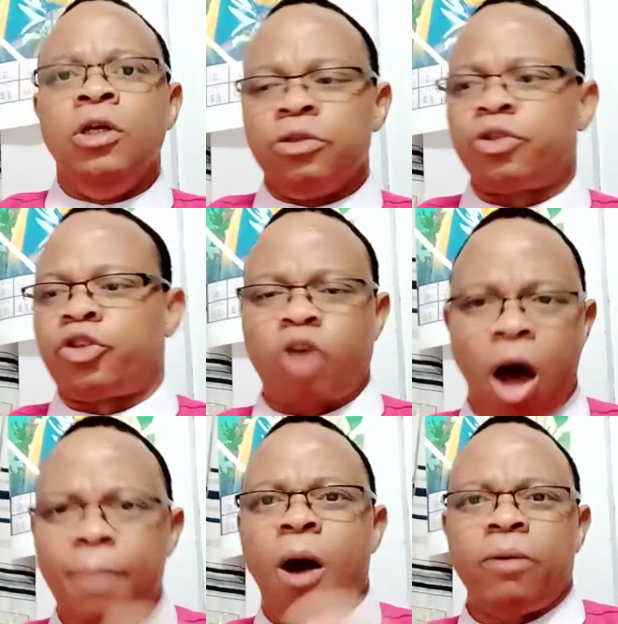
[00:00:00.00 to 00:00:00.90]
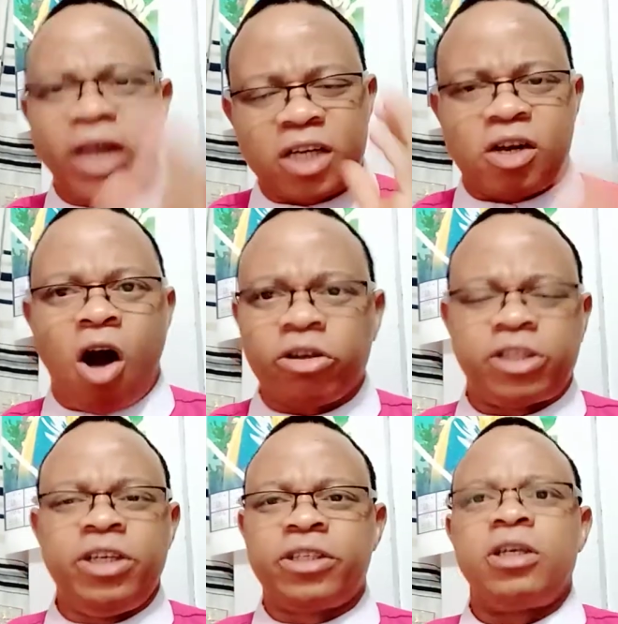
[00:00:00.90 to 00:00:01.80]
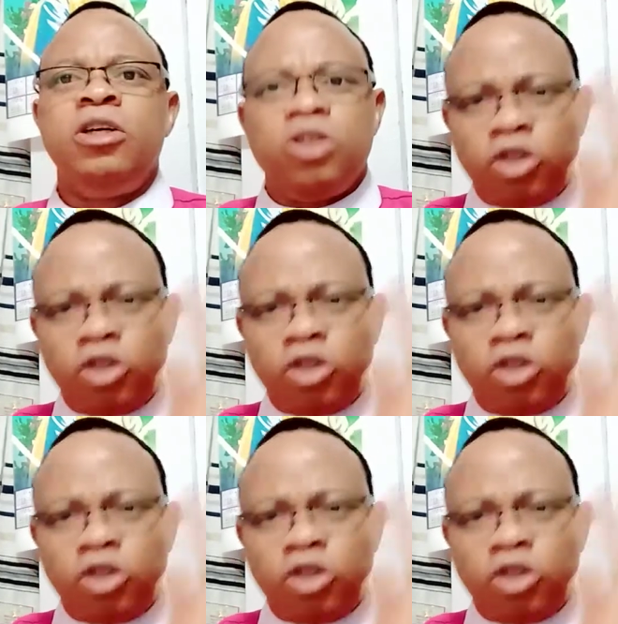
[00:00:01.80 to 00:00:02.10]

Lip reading: Some of the causes,